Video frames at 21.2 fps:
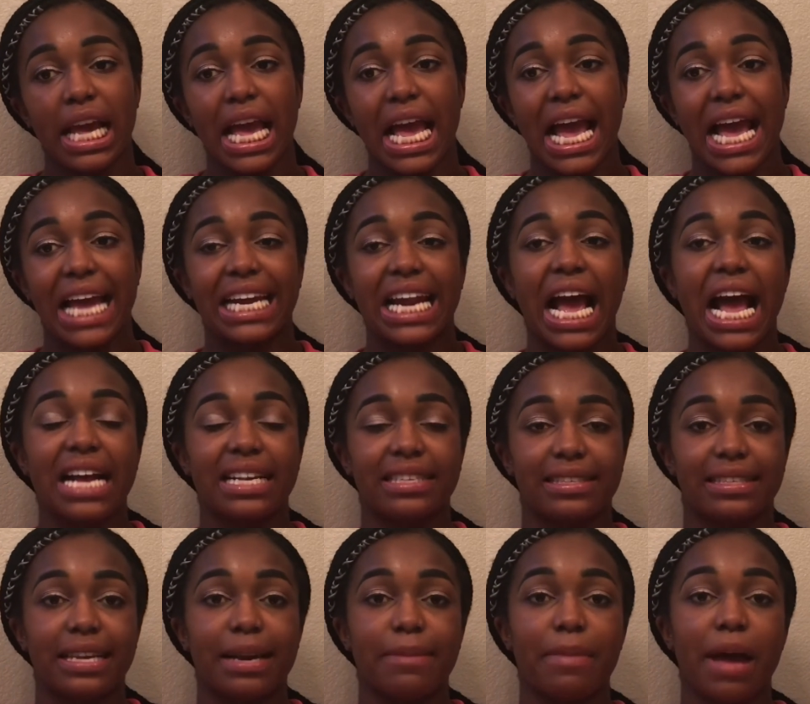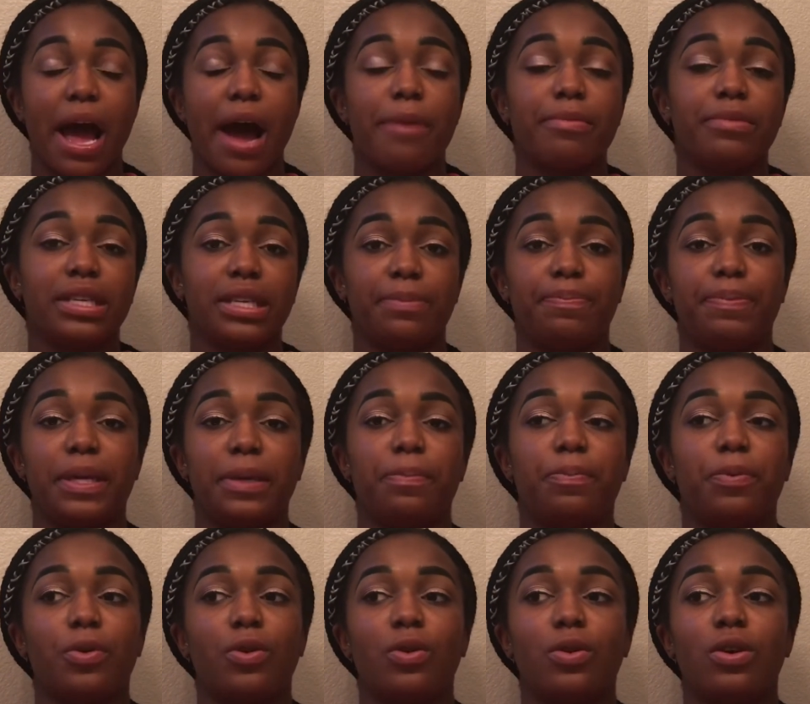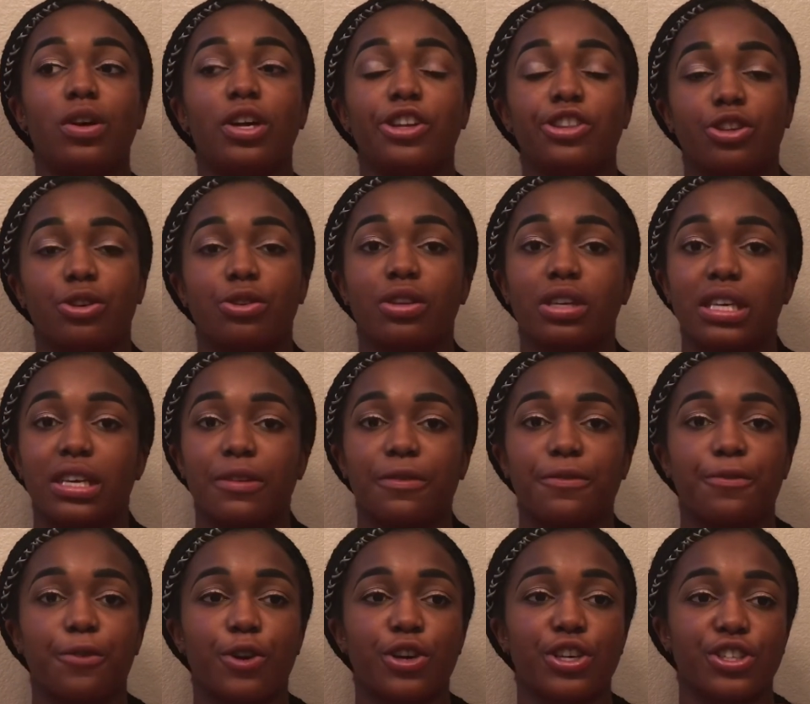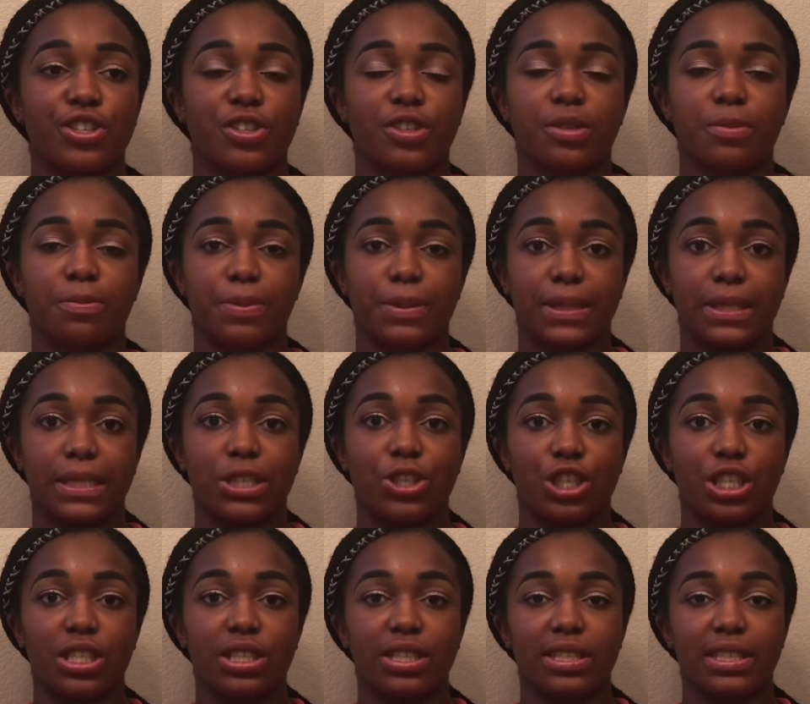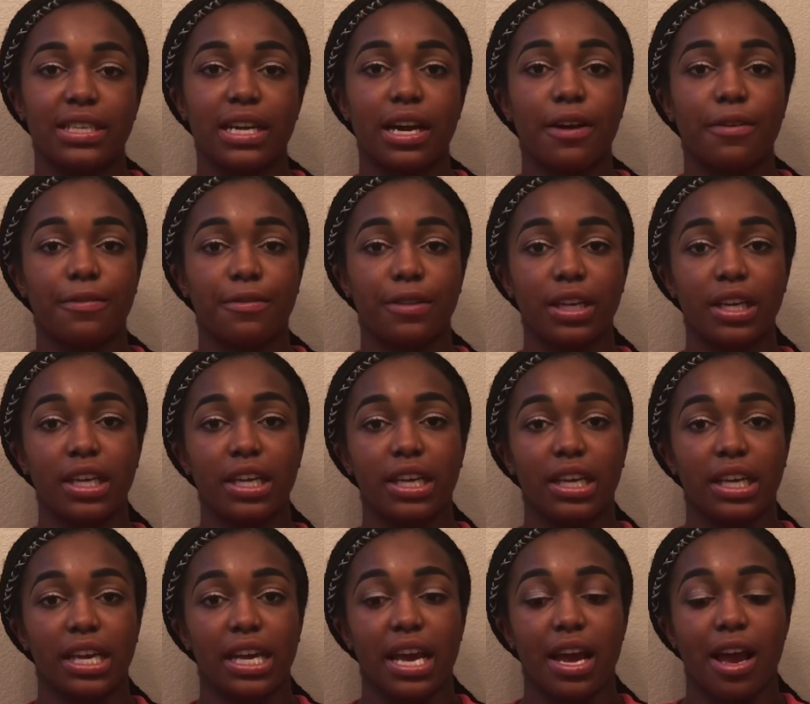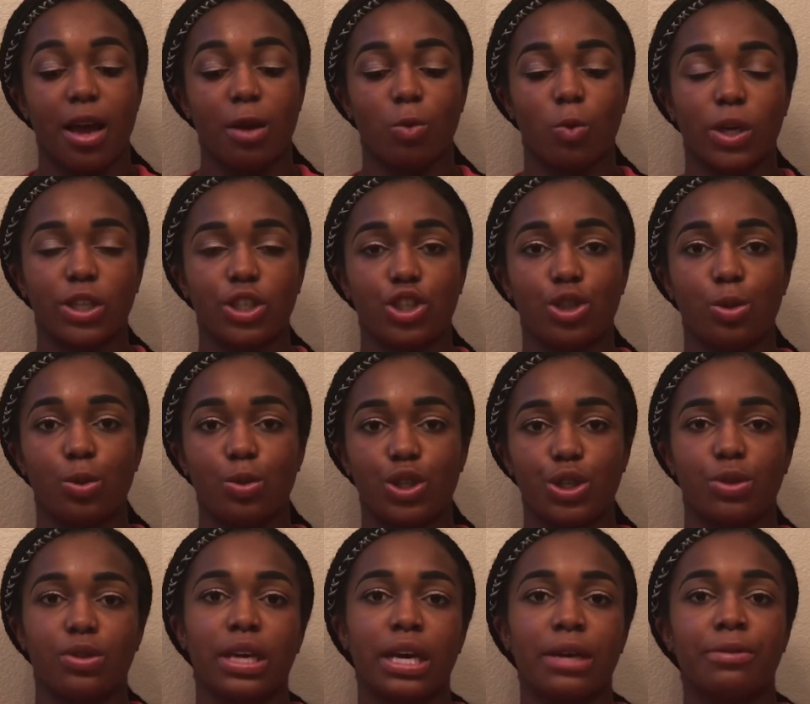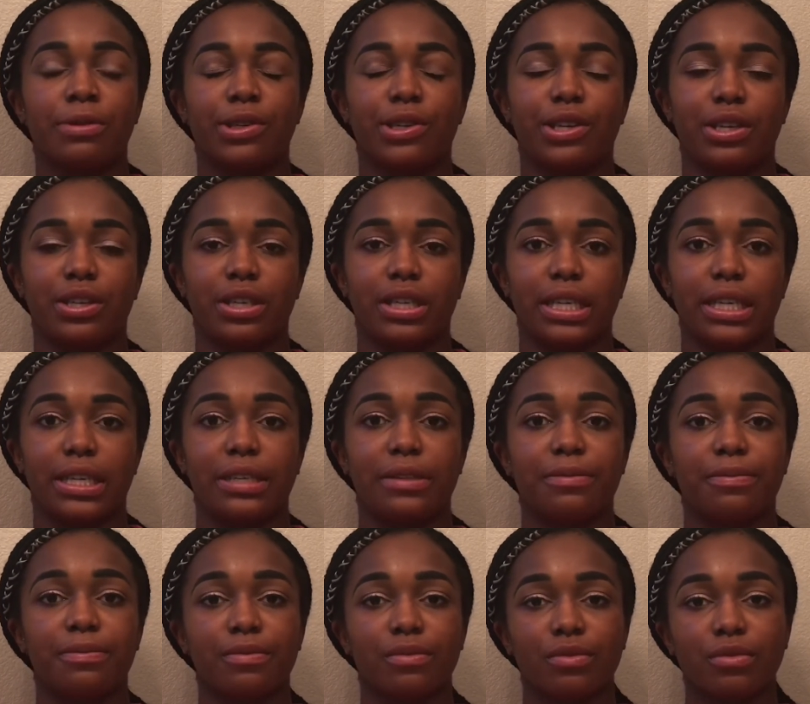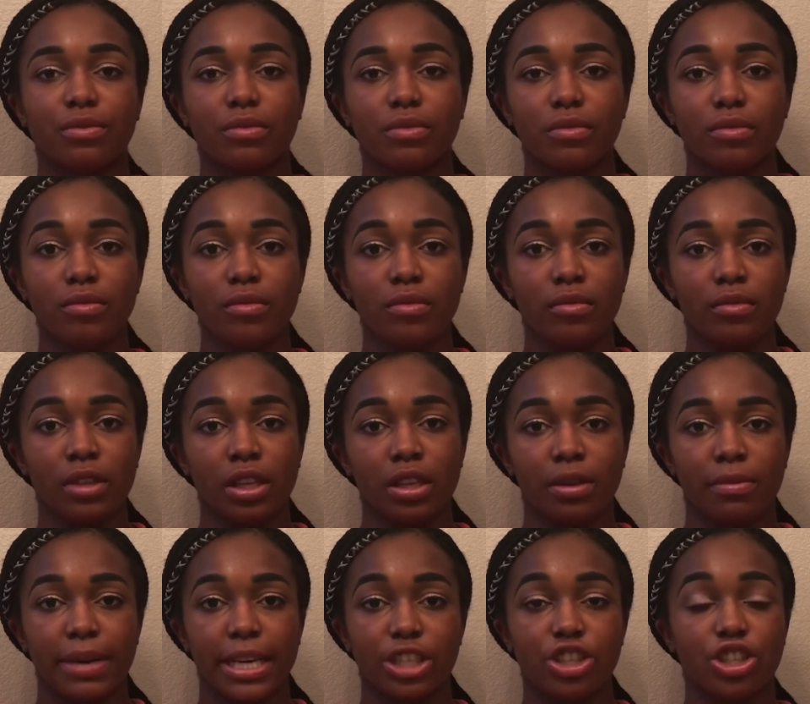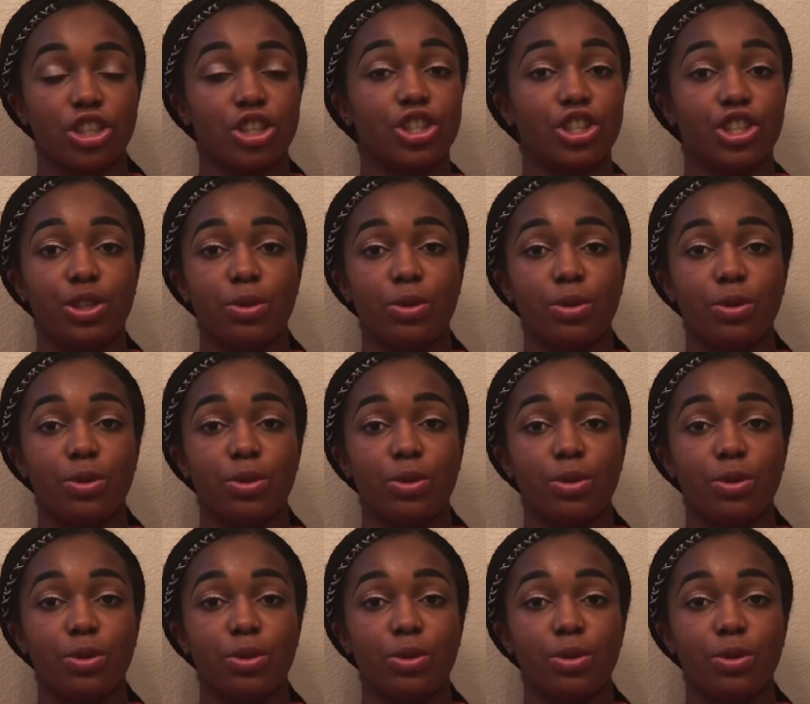And ask them how many people they're looking for in a certain position and stuff. And once you do get recruited, make sure to